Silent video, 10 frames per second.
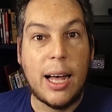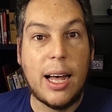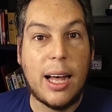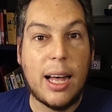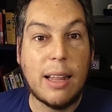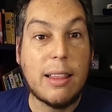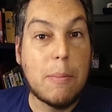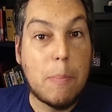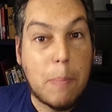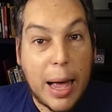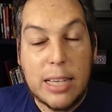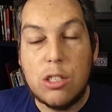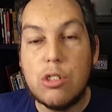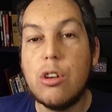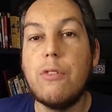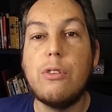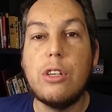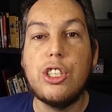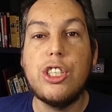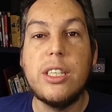Uh, the best
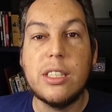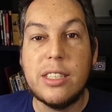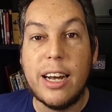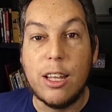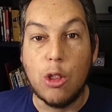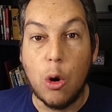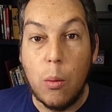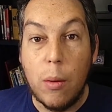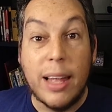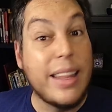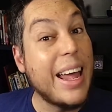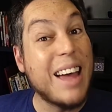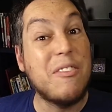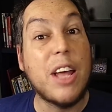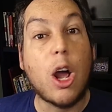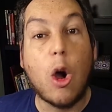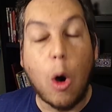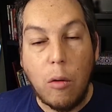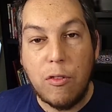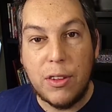software engineers that I know, they have the
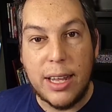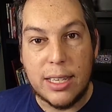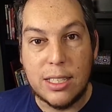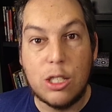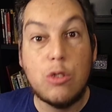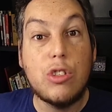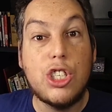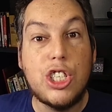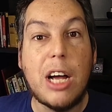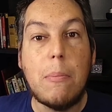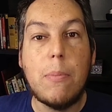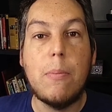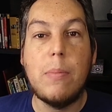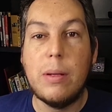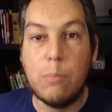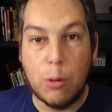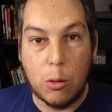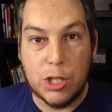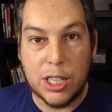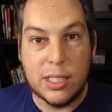confidence to jump in
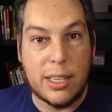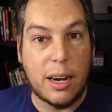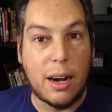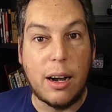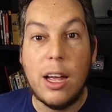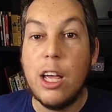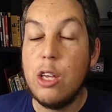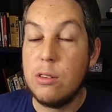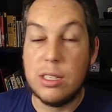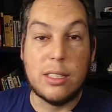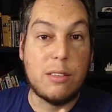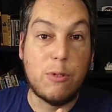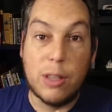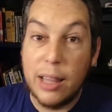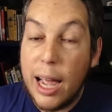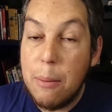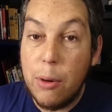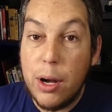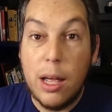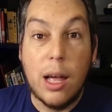projects that are using a different
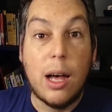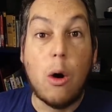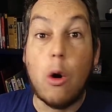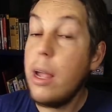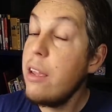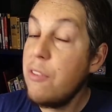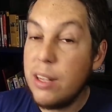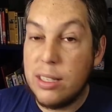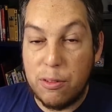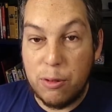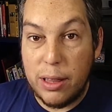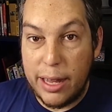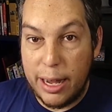library or even a different